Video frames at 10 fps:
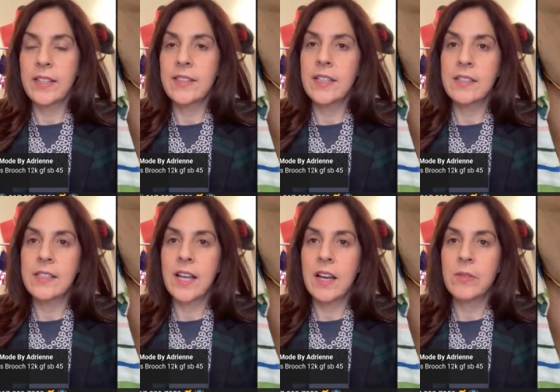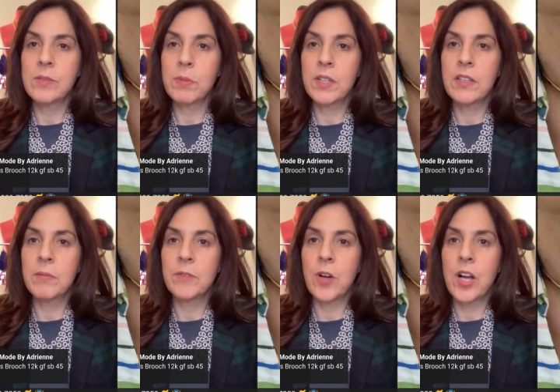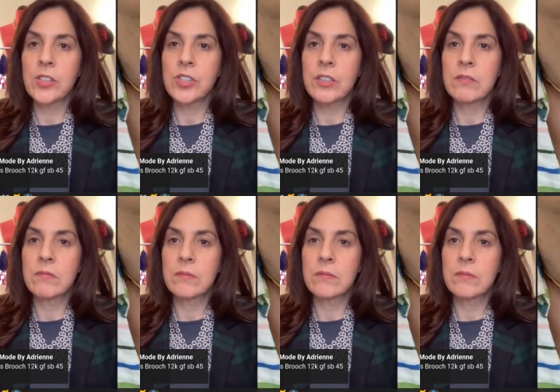did say I would put it up for auction.